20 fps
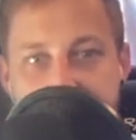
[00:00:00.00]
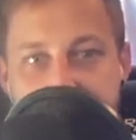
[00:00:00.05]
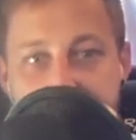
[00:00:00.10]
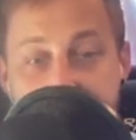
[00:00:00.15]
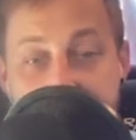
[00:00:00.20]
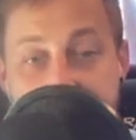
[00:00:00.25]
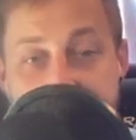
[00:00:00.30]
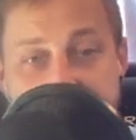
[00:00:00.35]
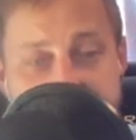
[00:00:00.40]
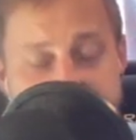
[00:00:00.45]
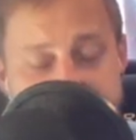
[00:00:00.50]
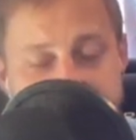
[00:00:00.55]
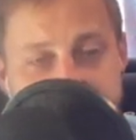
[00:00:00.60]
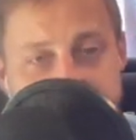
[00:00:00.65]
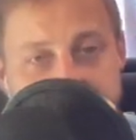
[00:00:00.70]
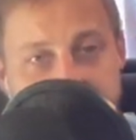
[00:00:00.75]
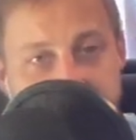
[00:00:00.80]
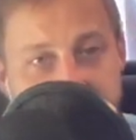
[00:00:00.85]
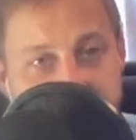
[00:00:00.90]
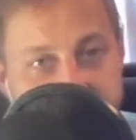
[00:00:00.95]
Do we see
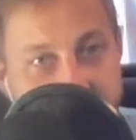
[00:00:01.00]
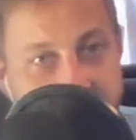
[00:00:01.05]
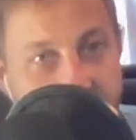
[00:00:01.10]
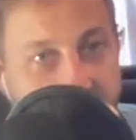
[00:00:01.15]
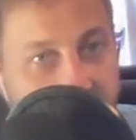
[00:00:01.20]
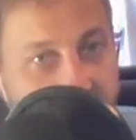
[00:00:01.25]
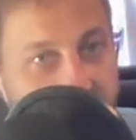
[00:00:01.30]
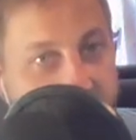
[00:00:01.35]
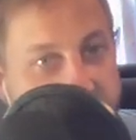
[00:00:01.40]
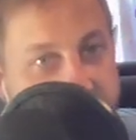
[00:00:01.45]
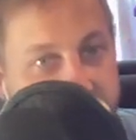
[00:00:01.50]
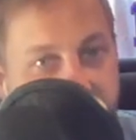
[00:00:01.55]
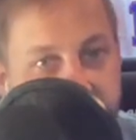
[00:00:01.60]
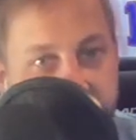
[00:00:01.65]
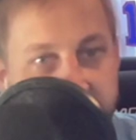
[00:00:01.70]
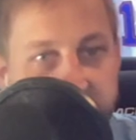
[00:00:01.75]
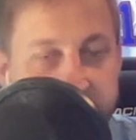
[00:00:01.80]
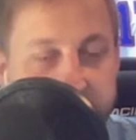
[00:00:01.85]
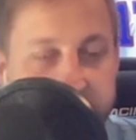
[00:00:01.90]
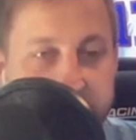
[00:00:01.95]
something like that?
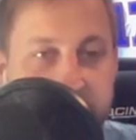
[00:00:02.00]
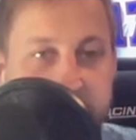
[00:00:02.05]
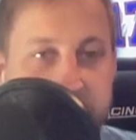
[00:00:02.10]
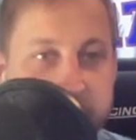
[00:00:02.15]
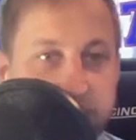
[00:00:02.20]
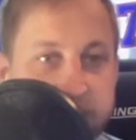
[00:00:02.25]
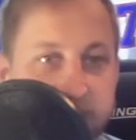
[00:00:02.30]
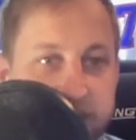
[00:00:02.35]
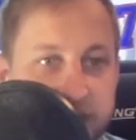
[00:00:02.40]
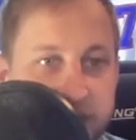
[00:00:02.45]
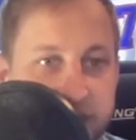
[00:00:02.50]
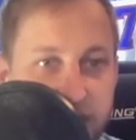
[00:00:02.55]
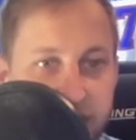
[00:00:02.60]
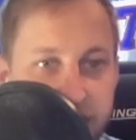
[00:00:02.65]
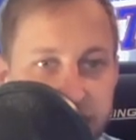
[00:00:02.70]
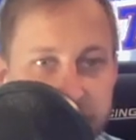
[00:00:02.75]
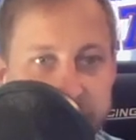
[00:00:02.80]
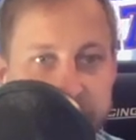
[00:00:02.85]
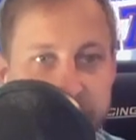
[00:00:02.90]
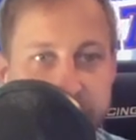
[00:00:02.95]
And
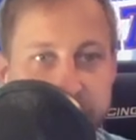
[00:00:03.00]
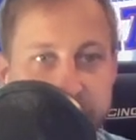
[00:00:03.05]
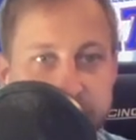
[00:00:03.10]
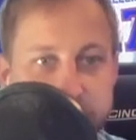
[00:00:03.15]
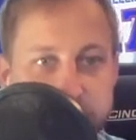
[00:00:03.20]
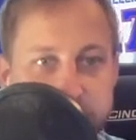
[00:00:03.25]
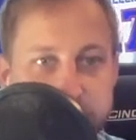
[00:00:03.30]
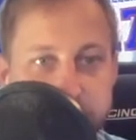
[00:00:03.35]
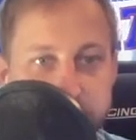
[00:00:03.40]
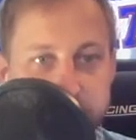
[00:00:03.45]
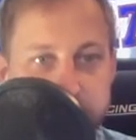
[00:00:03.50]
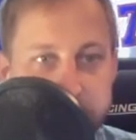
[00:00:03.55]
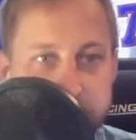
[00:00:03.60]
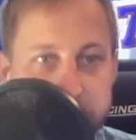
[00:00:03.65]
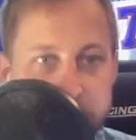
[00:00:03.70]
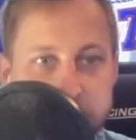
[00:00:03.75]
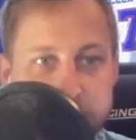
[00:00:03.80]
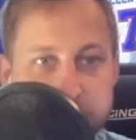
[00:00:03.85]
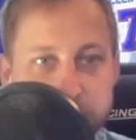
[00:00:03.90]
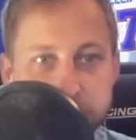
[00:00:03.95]
I think it's
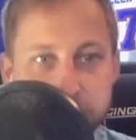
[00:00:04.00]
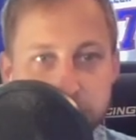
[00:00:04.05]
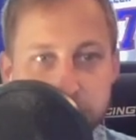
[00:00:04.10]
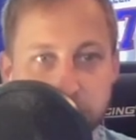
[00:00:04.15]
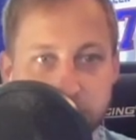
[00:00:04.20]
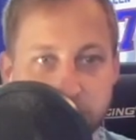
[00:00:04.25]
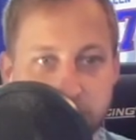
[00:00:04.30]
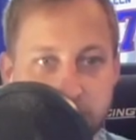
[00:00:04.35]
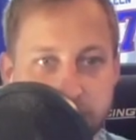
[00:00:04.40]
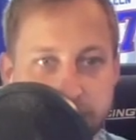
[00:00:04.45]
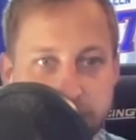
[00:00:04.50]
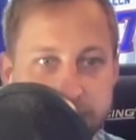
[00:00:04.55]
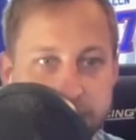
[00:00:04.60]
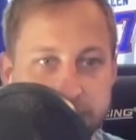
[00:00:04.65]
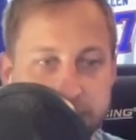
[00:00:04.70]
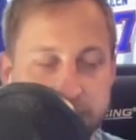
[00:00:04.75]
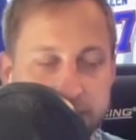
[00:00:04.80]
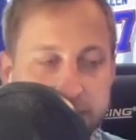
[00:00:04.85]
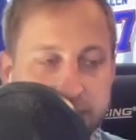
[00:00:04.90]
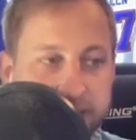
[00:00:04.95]
much more
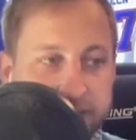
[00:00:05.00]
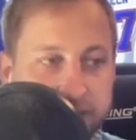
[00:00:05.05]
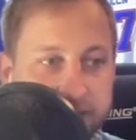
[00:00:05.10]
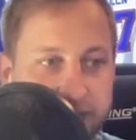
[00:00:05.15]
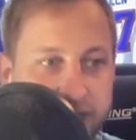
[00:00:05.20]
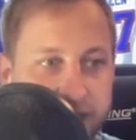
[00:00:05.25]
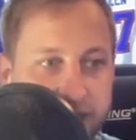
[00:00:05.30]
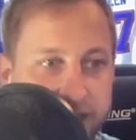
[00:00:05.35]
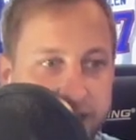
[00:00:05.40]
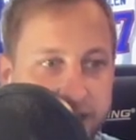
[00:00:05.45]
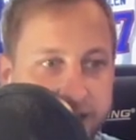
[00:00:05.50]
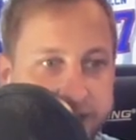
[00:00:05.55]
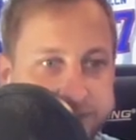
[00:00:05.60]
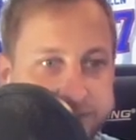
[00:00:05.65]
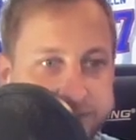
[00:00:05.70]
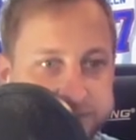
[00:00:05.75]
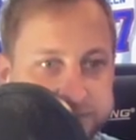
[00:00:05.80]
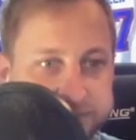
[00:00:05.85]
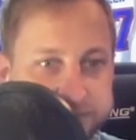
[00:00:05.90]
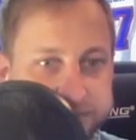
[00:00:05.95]
likely that
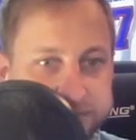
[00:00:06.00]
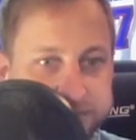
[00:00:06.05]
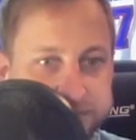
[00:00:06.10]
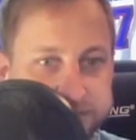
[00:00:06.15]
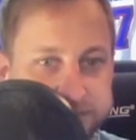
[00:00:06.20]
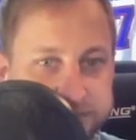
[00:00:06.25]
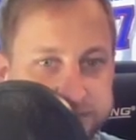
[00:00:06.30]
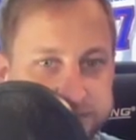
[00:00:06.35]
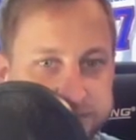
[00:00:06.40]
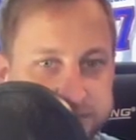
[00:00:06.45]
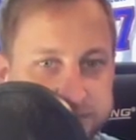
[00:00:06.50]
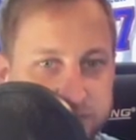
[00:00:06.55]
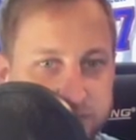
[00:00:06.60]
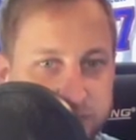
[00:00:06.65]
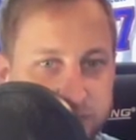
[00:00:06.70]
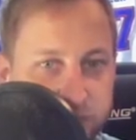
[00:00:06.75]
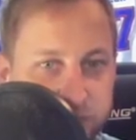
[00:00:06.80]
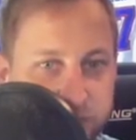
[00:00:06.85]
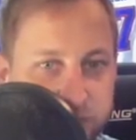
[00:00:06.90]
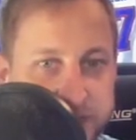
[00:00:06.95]

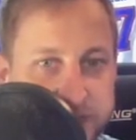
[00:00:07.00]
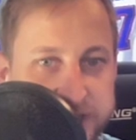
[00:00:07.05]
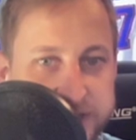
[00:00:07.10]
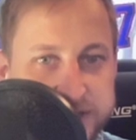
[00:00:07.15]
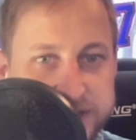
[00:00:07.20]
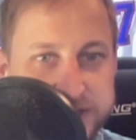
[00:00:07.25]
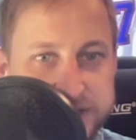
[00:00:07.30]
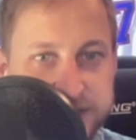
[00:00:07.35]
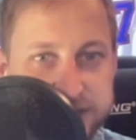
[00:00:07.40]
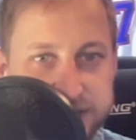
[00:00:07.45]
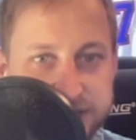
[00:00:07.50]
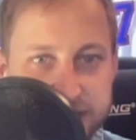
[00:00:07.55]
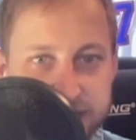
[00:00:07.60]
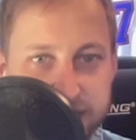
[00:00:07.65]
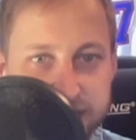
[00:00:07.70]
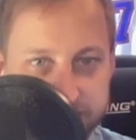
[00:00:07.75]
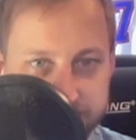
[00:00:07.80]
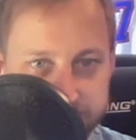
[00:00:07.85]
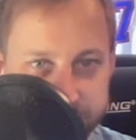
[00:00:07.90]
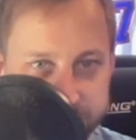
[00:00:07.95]
we see
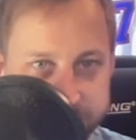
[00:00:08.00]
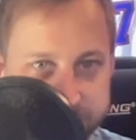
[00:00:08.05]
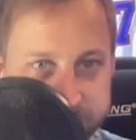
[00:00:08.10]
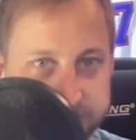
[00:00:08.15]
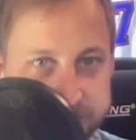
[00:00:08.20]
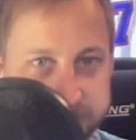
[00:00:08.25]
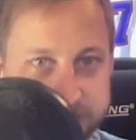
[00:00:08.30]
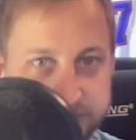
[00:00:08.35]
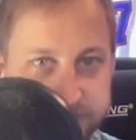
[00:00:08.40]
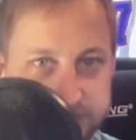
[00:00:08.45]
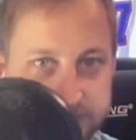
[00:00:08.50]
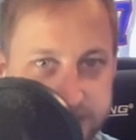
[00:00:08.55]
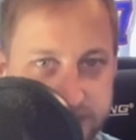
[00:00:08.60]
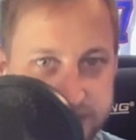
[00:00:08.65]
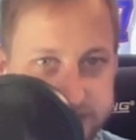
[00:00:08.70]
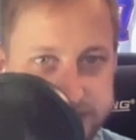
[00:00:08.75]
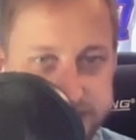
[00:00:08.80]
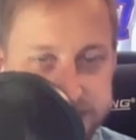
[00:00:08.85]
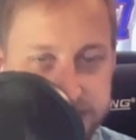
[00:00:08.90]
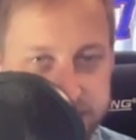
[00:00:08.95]
kind of
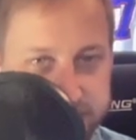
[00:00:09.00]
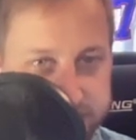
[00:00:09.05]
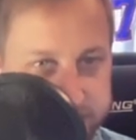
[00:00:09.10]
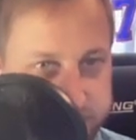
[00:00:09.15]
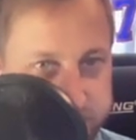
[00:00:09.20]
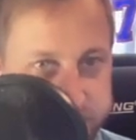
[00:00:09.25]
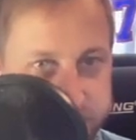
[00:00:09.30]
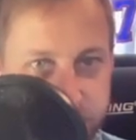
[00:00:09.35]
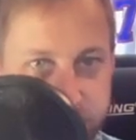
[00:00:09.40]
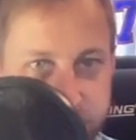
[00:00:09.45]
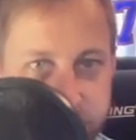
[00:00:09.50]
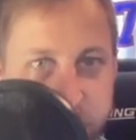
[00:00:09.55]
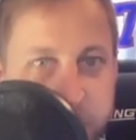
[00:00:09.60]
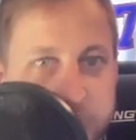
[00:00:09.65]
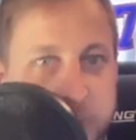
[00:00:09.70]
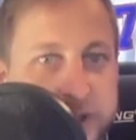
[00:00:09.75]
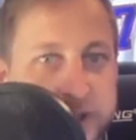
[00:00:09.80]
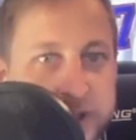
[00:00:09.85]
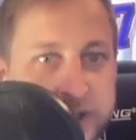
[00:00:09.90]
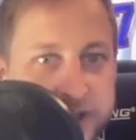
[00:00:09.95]
a status
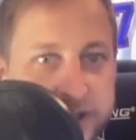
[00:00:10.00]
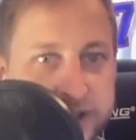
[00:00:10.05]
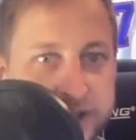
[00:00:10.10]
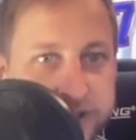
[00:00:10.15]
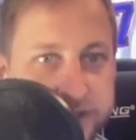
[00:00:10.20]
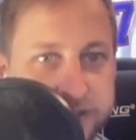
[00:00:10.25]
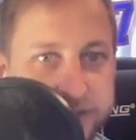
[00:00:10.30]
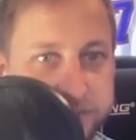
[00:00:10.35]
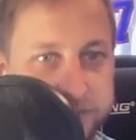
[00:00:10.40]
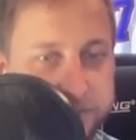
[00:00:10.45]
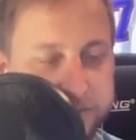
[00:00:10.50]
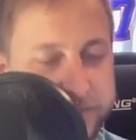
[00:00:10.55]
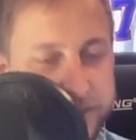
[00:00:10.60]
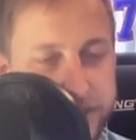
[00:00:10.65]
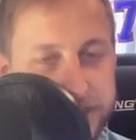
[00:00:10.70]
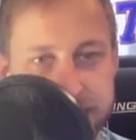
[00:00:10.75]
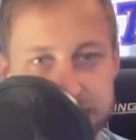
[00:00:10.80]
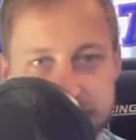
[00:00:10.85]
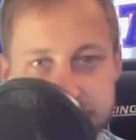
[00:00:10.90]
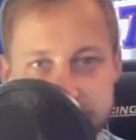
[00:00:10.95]
quo and
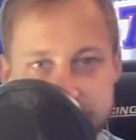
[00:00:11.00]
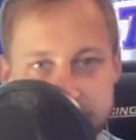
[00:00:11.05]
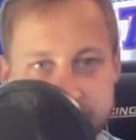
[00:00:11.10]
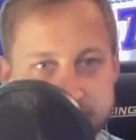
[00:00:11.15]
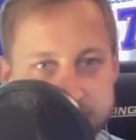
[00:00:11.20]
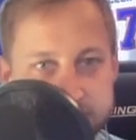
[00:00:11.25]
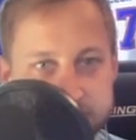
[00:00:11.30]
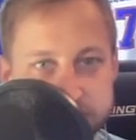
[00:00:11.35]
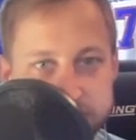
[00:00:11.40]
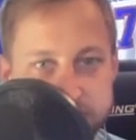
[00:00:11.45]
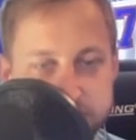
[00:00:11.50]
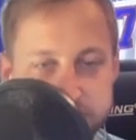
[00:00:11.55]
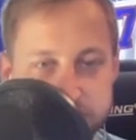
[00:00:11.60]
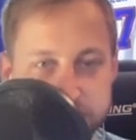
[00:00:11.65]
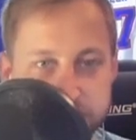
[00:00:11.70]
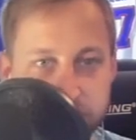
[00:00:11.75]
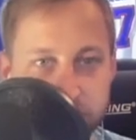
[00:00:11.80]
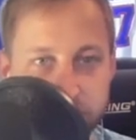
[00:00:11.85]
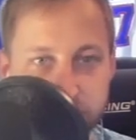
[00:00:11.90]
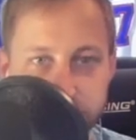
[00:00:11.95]
maybe some
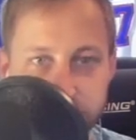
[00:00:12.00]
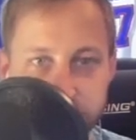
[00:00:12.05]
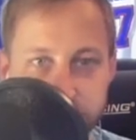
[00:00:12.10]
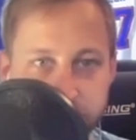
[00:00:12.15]
smaller